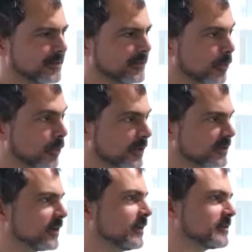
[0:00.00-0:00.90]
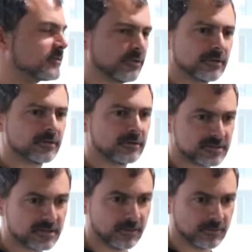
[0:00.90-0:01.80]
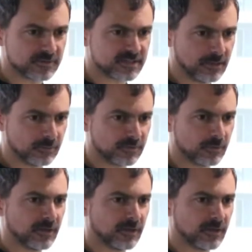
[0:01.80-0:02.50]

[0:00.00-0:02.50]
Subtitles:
north and the street on the south.